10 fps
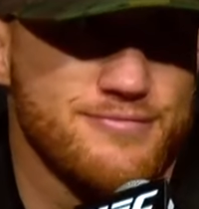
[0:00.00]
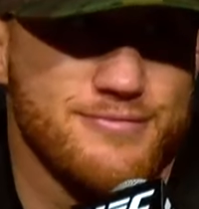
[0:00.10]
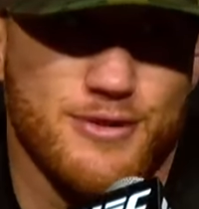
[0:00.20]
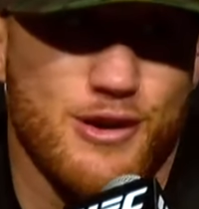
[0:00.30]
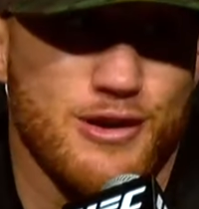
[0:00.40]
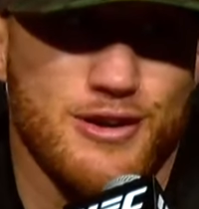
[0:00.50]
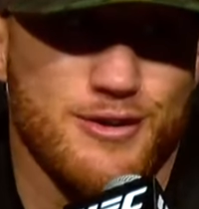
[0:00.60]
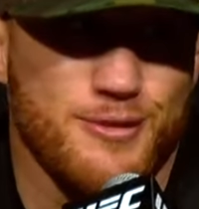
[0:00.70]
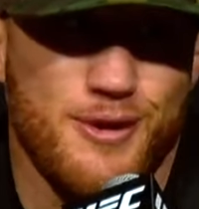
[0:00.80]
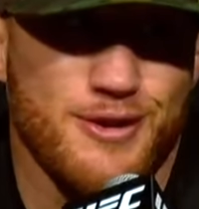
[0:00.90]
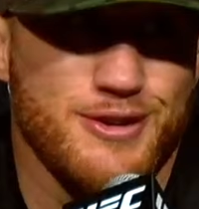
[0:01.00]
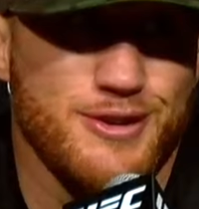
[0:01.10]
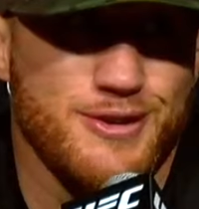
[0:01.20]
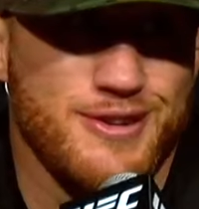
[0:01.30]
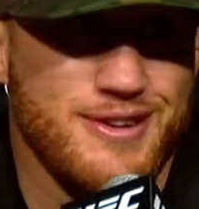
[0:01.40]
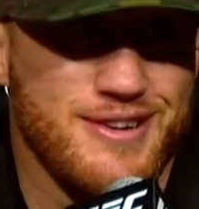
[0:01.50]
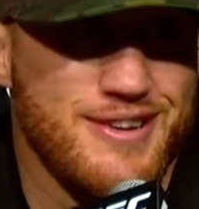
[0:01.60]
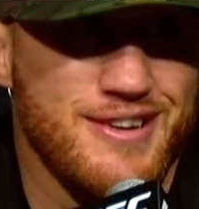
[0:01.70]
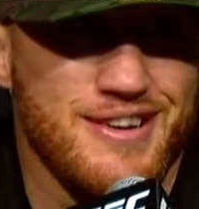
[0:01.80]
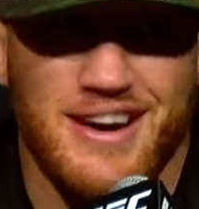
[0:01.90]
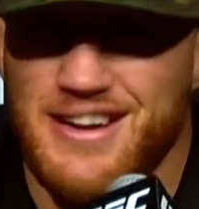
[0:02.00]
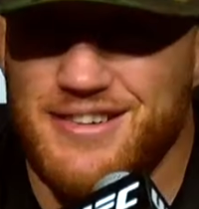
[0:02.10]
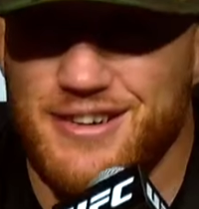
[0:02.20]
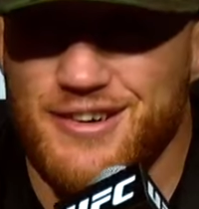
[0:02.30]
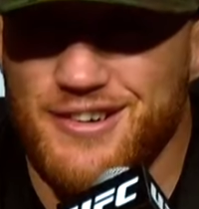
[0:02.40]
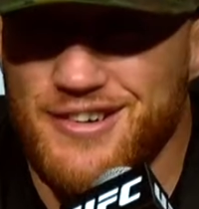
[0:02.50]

Wrong dude. I don't know.